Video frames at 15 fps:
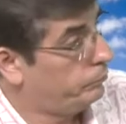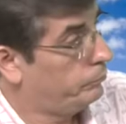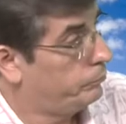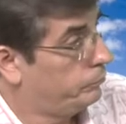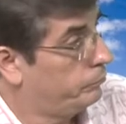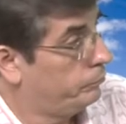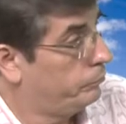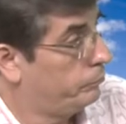
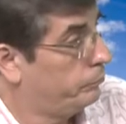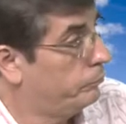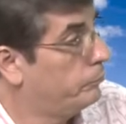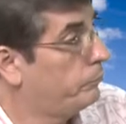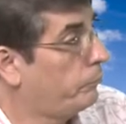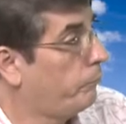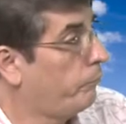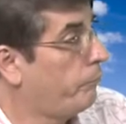
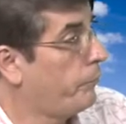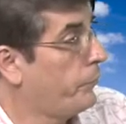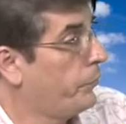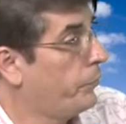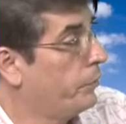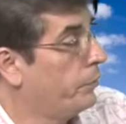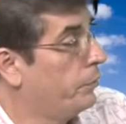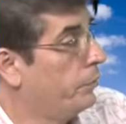
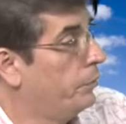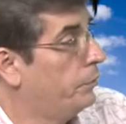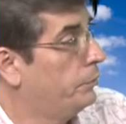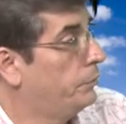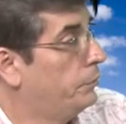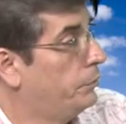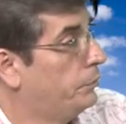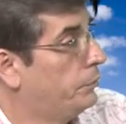
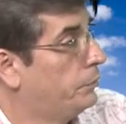[no speech]